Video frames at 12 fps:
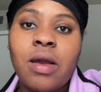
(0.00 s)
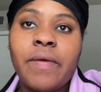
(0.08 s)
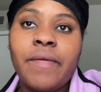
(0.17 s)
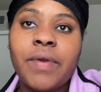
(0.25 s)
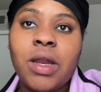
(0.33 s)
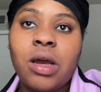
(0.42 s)

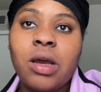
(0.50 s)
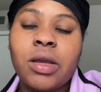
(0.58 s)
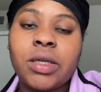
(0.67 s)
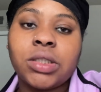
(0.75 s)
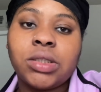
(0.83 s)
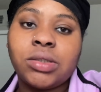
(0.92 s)

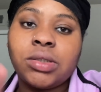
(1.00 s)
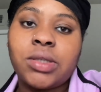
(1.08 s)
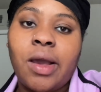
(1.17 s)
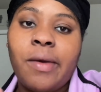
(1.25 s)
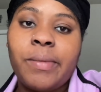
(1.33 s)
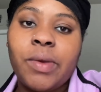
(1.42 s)
vlog and show
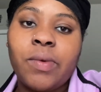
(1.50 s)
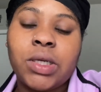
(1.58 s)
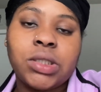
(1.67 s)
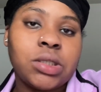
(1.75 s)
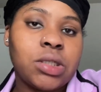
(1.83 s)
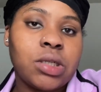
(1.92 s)
y'all me
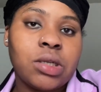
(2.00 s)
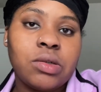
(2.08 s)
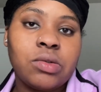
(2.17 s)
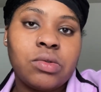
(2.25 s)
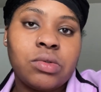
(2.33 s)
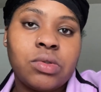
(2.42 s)
washing
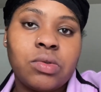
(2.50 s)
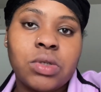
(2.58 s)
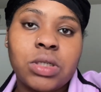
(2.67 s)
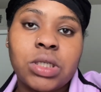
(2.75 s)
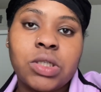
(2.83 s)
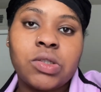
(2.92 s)
clothes,
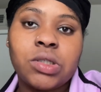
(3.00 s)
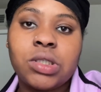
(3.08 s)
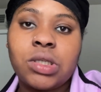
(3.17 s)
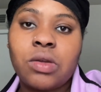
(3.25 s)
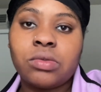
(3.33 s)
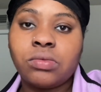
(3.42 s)
doing laundry.
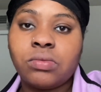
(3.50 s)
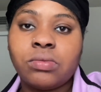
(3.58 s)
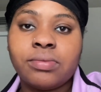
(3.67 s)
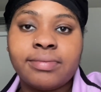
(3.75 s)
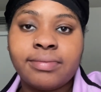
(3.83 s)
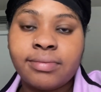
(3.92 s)
So,
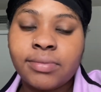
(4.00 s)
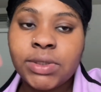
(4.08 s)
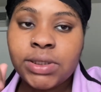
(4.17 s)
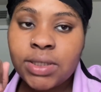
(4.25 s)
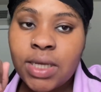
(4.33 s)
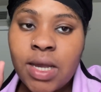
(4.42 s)

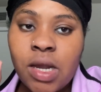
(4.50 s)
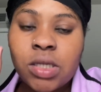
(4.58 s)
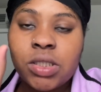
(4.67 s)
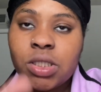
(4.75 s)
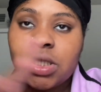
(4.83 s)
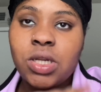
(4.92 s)

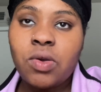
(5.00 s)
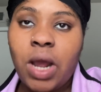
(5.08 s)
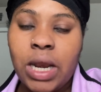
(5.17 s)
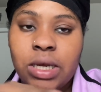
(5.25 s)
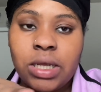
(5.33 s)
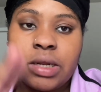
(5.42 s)
just know
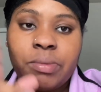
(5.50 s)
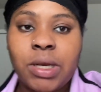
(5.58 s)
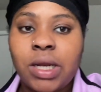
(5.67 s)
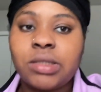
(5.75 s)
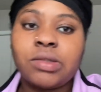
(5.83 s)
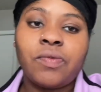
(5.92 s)
I did. I mean,
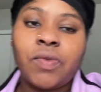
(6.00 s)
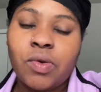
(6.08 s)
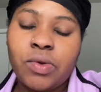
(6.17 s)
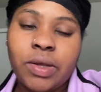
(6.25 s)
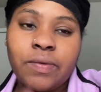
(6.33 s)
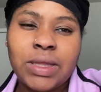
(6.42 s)
I need to
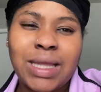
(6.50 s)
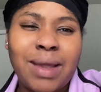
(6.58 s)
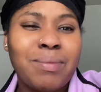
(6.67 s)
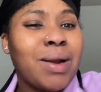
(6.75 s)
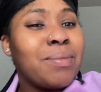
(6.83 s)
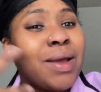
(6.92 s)
fold
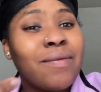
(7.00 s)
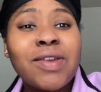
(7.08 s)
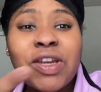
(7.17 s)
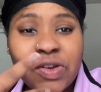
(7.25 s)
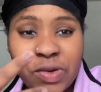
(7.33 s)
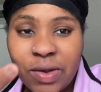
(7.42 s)
everything, but I'm not
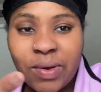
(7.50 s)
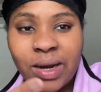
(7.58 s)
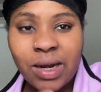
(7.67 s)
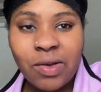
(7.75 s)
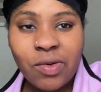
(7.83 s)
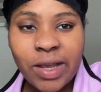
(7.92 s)
gonna do that right
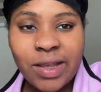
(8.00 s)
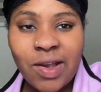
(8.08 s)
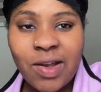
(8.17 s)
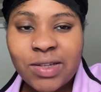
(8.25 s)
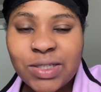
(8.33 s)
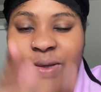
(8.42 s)
now, okay,
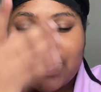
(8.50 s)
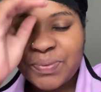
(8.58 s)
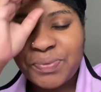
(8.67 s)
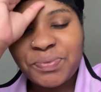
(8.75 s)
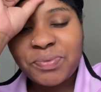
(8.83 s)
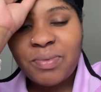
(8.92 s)
y'all? So,
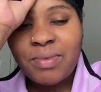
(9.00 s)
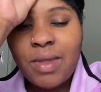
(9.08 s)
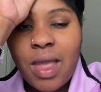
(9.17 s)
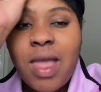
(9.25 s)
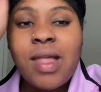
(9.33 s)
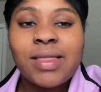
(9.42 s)

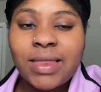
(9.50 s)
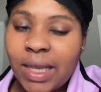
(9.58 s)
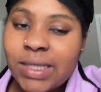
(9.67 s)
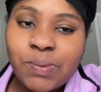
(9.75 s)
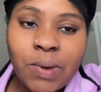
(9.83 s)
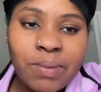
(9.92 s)

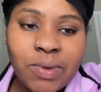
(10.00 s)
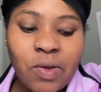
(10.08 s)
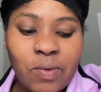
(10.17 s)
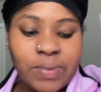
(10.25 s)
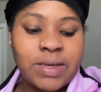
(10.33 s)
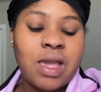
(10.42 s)
that's probably
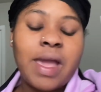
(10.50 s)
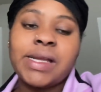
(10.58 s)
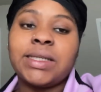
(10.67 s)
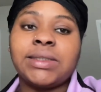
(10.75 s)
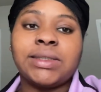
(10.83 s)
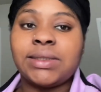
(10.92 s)
gonna be
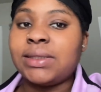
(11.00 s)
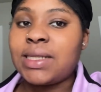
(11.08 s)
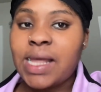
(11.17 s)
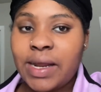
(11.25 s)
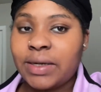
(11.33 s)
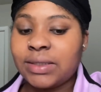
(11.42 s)

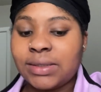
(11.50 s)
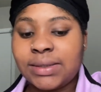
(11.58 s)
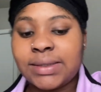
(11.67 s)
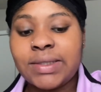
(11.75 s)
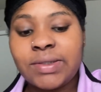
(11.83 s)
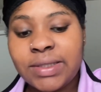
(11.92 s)
later at a
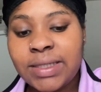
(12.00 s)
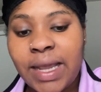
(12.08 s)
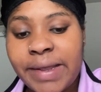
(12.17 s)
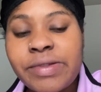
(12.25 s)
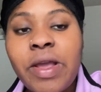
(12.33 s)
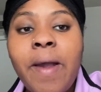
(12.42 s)
later
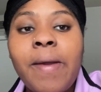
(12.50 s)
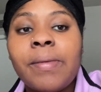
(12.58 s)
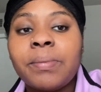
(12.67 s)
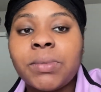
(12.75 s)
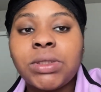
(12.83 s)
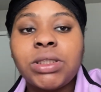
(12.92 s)
date.
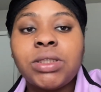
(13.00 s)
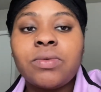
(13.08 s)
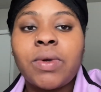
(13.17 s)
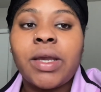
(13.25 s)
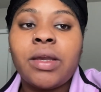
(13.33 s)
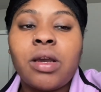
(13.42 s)
But
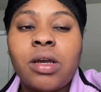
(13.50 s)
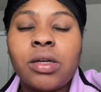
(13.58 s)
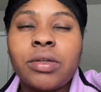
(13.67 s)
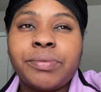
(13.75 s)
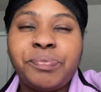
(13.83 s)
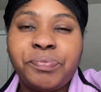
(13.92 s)
anyway,
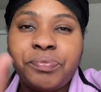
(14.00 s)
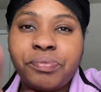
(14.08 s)
um,